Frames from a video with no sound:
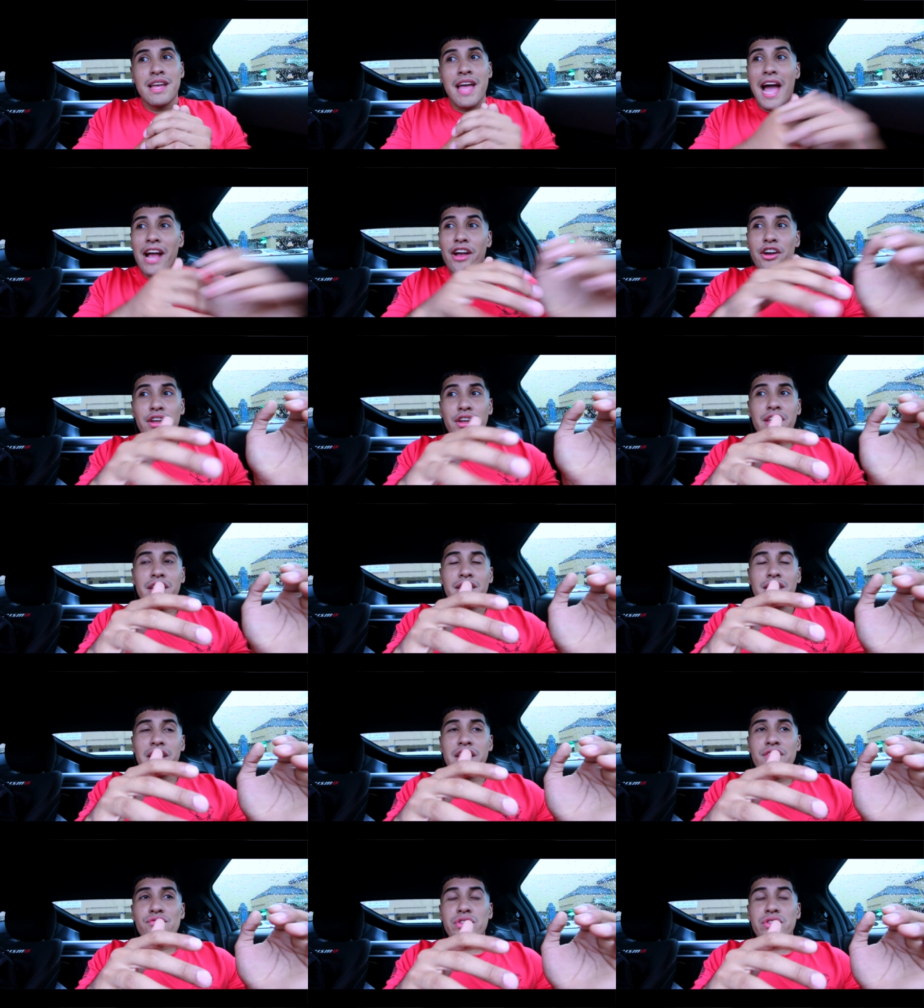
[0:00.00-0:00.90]
I
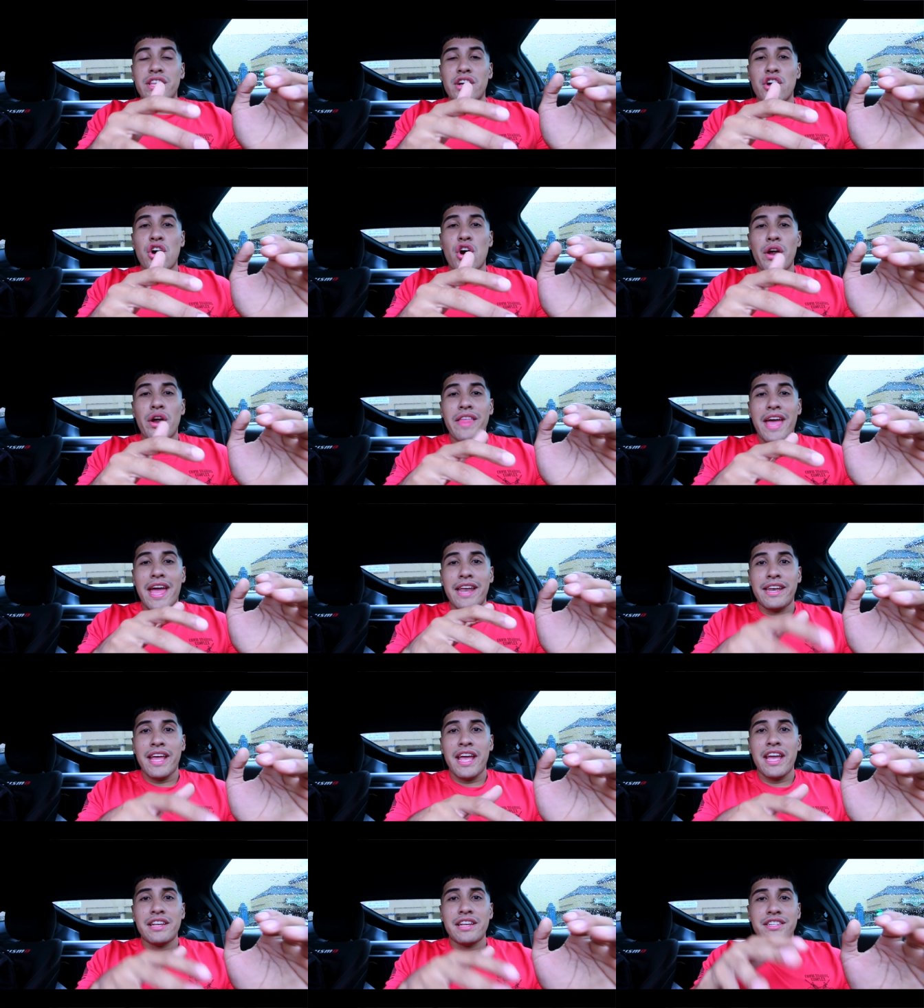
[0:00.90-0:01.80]
couldn't leave with the car that
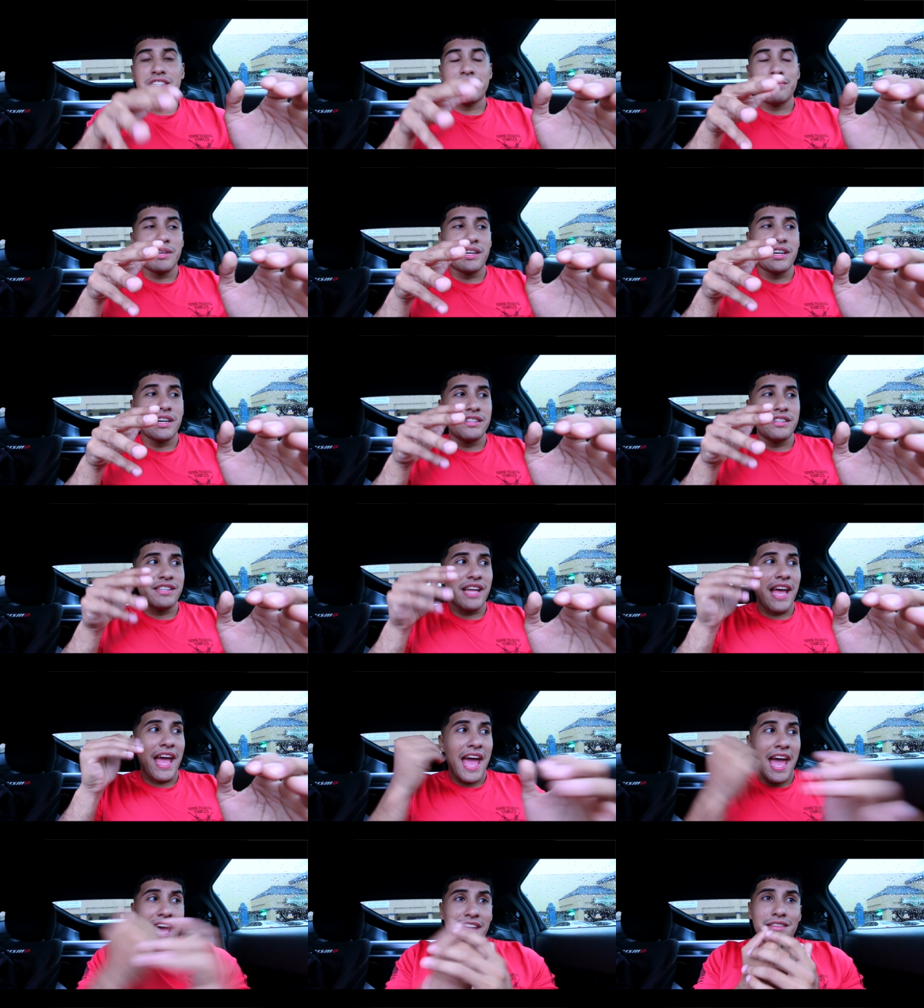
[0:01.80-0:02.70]
day just because it
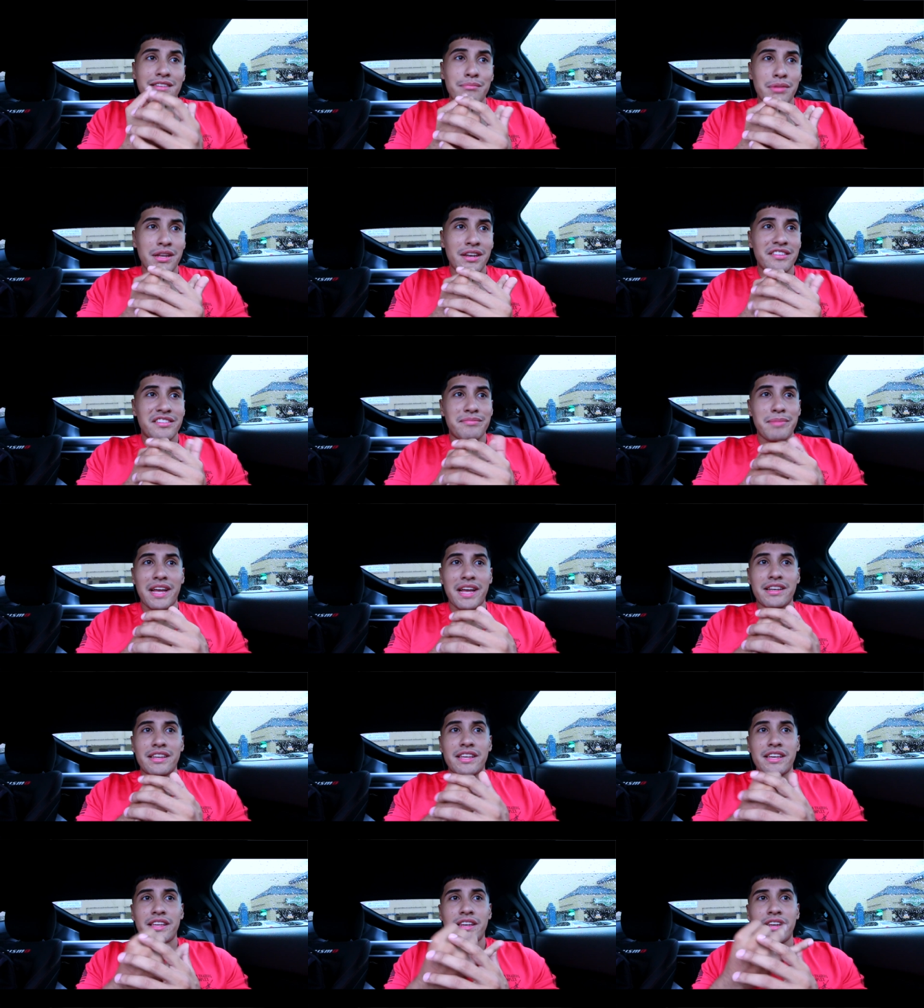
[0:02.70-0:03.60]
hadn't been
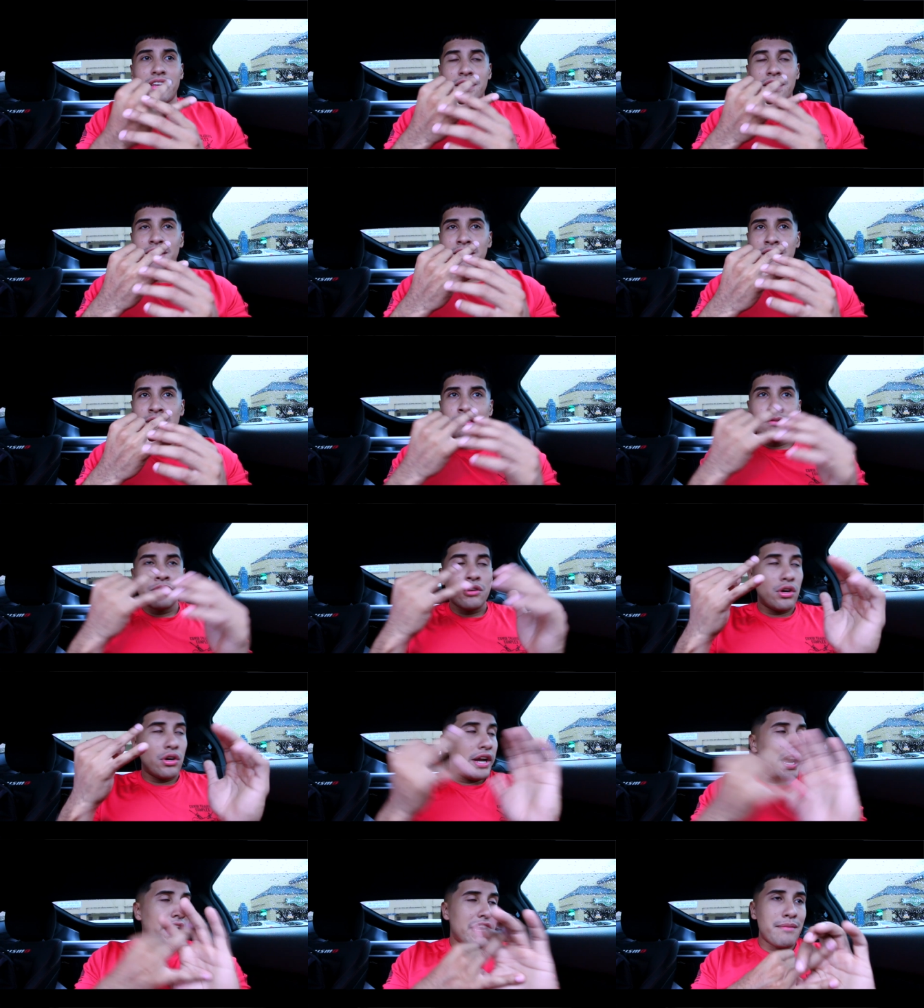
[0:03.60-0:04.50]
inspected
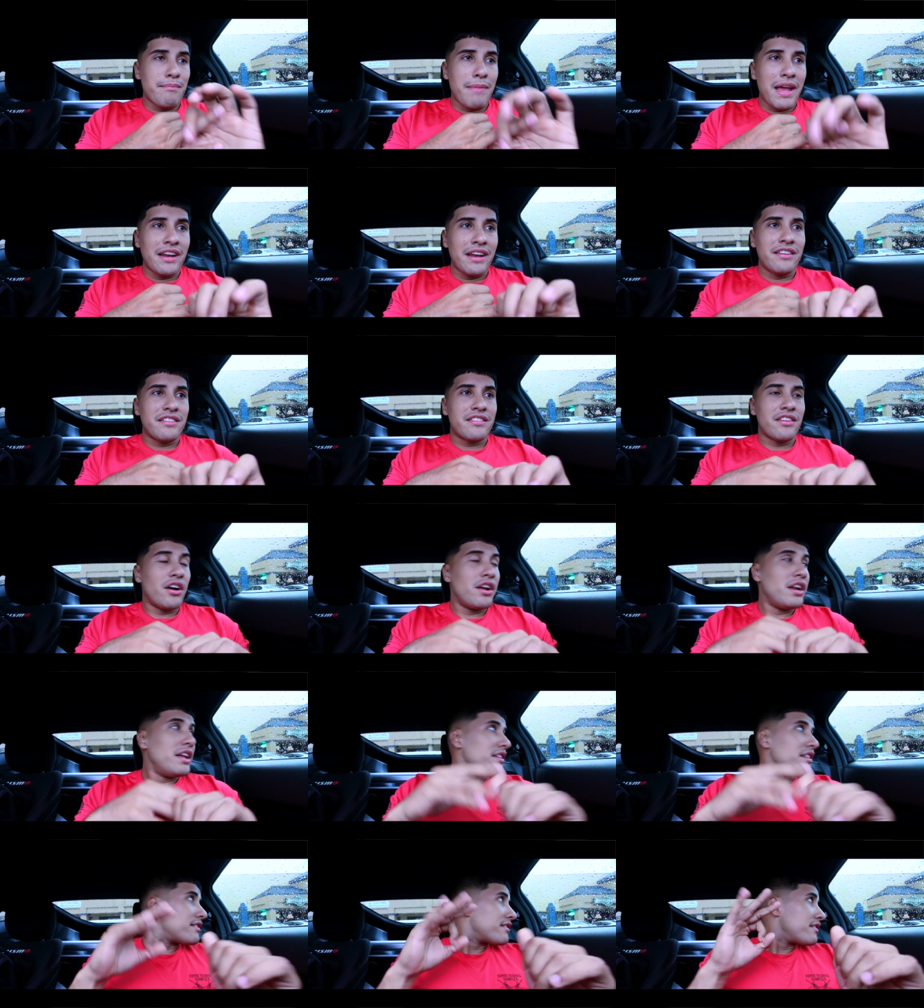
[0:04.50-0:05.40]
or any maintenance
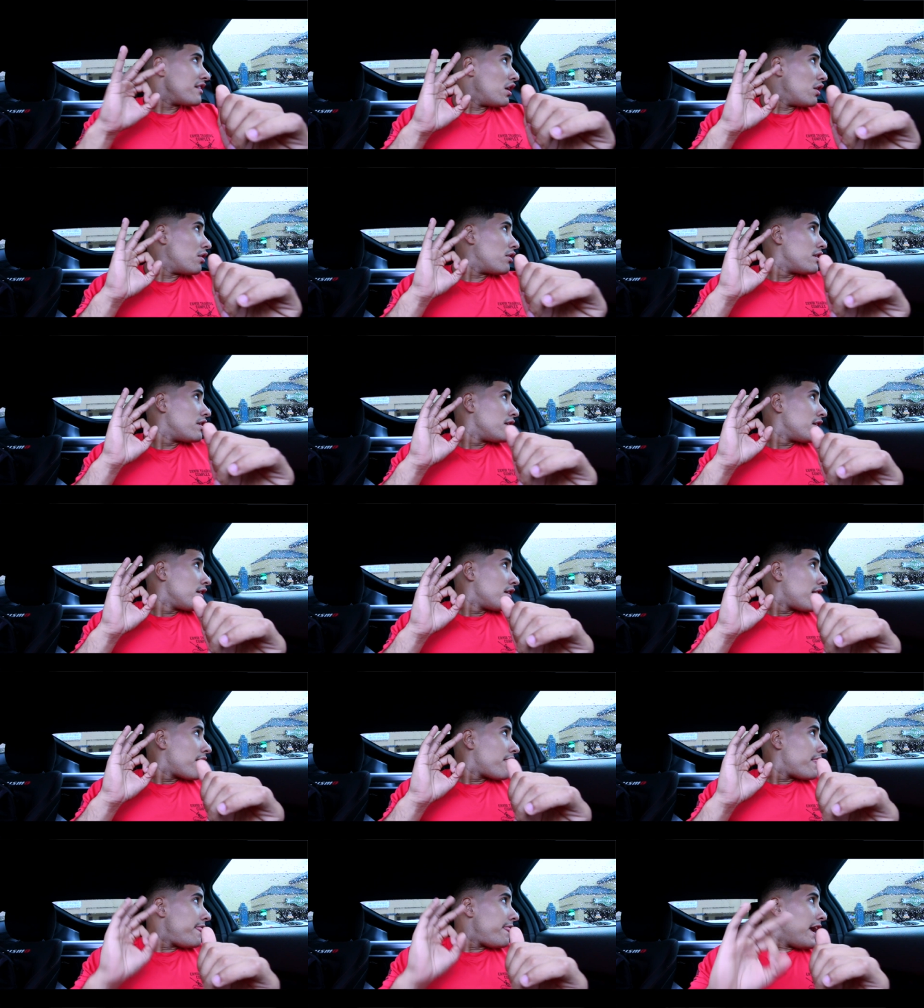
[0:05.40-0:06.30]
on it. So
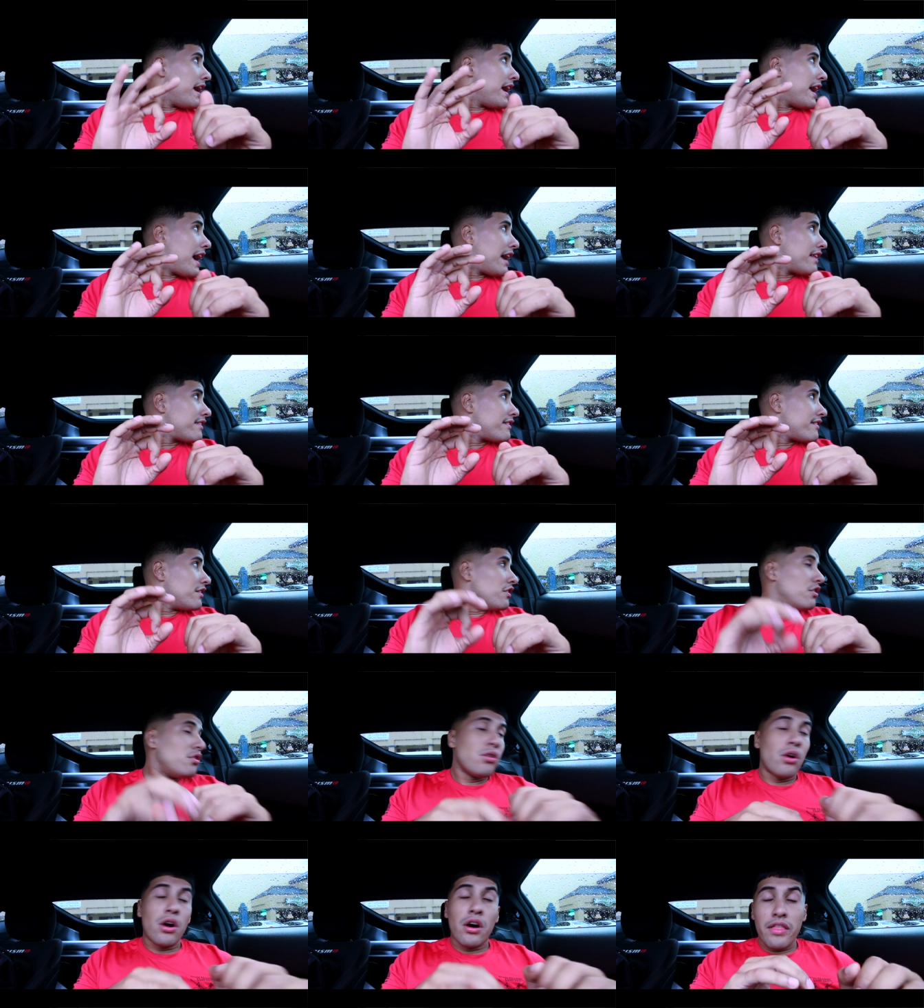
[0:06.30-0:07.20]
they had to
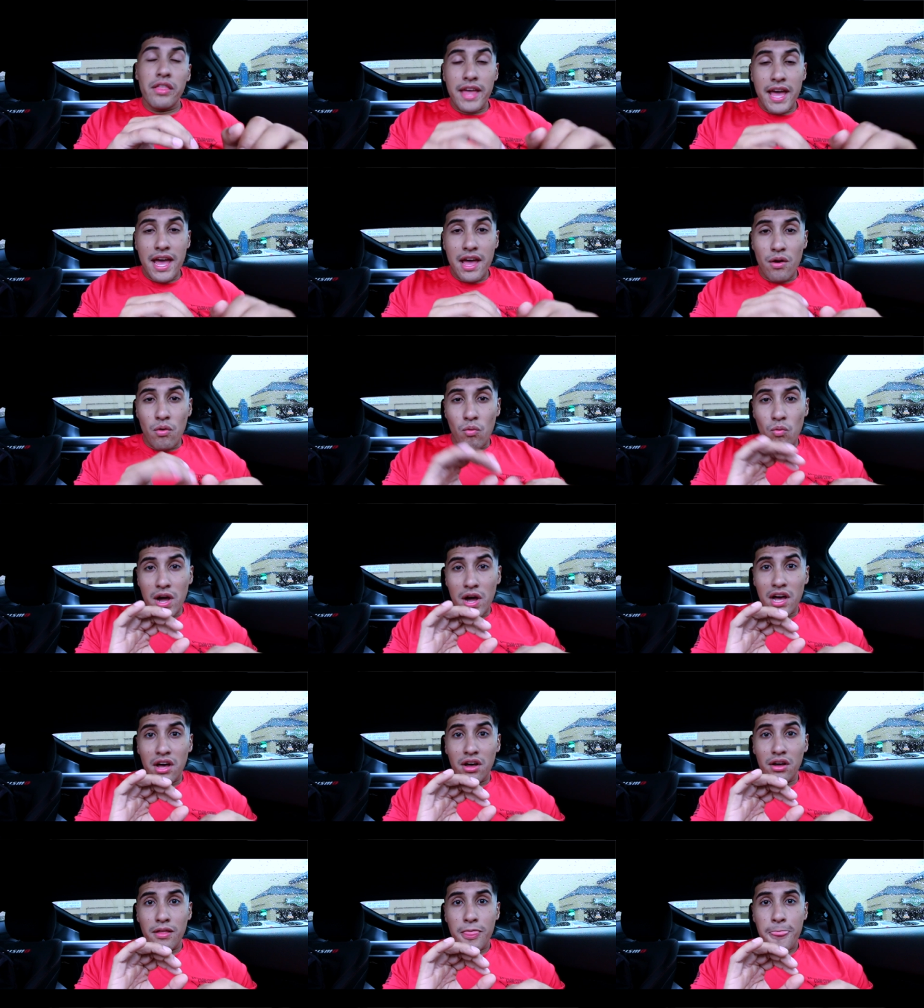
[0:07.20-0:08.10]
do all that
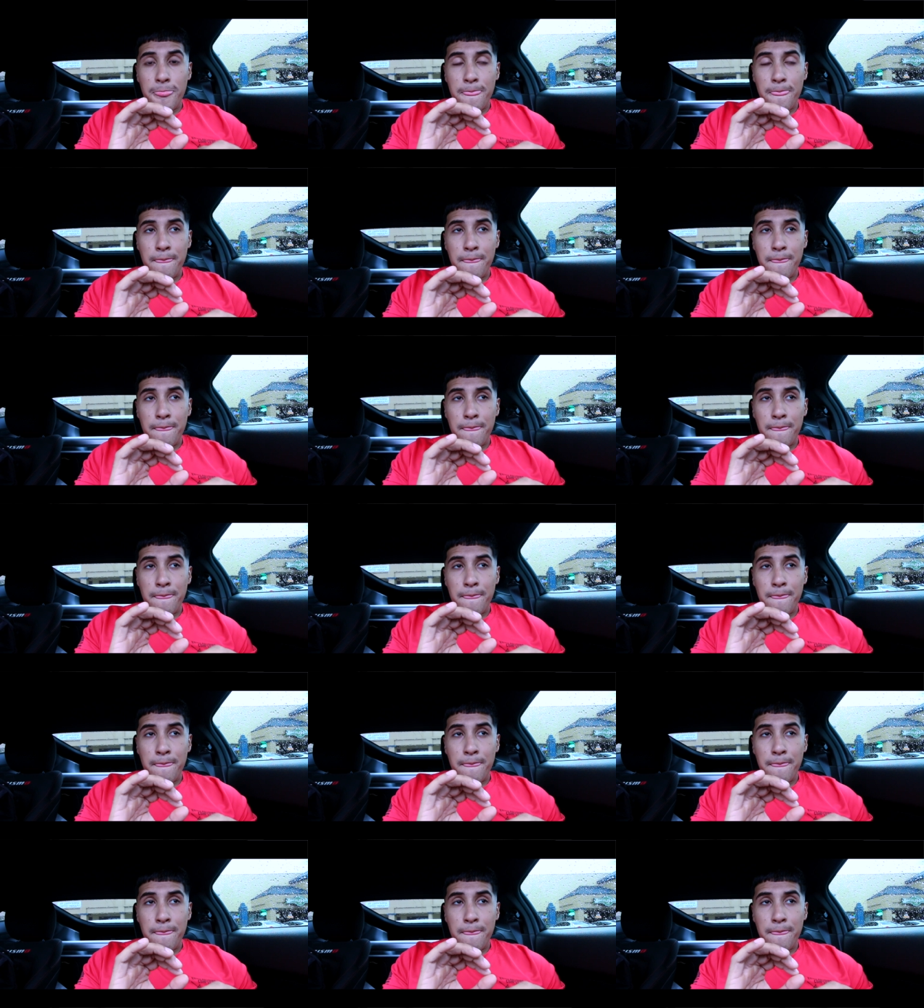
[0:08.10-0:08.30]
while